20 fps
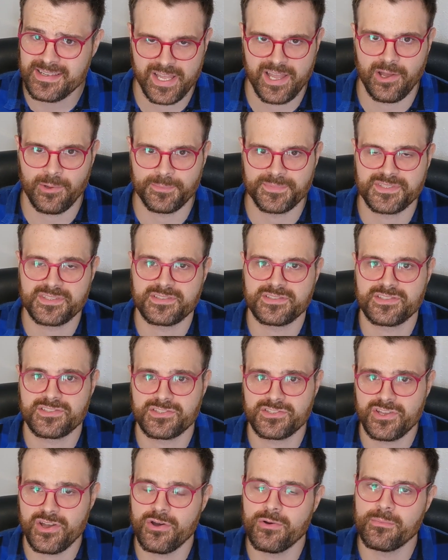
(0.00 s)
helps
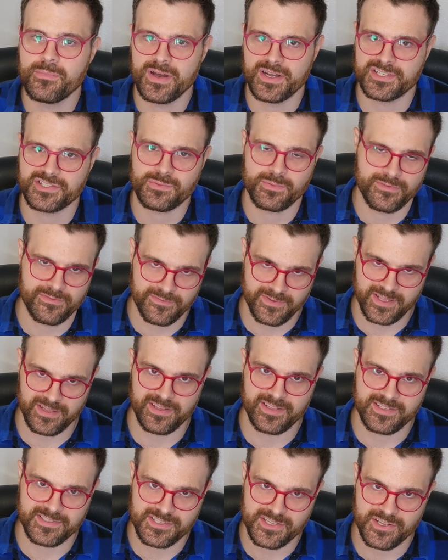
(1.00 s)
so much with
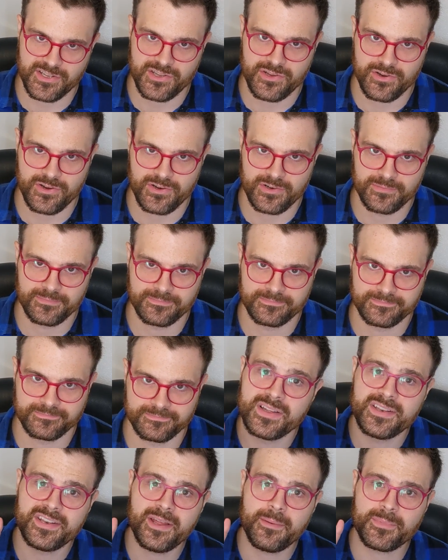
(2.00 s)
feeling secure.
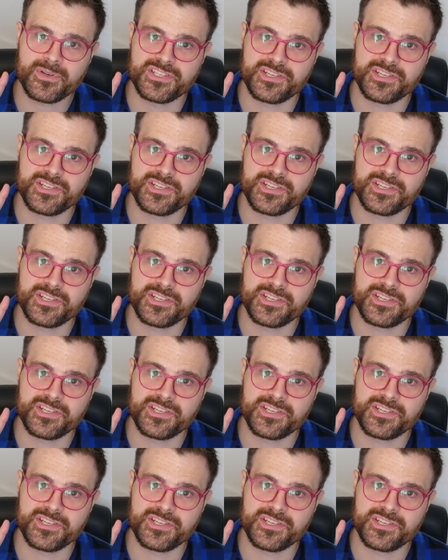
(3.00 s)
Number